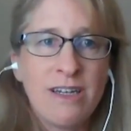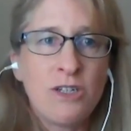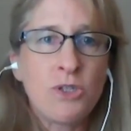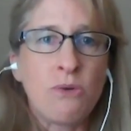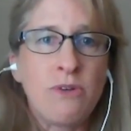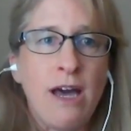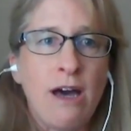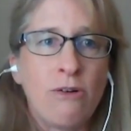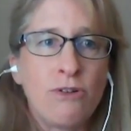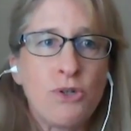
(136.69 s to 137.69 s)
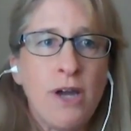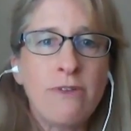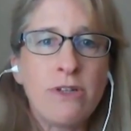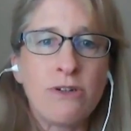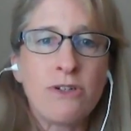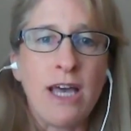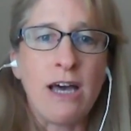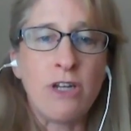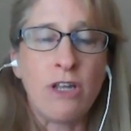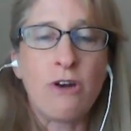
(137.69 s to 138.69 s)
So now travelers have
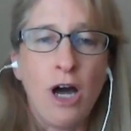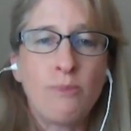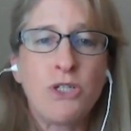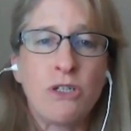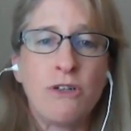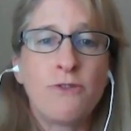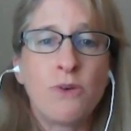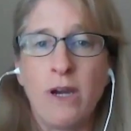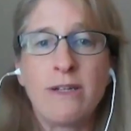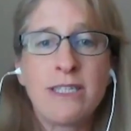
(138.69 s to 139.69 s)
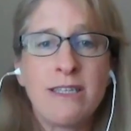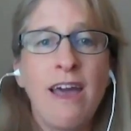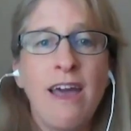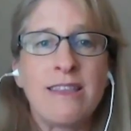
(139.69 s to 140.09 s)
another option for where to stay,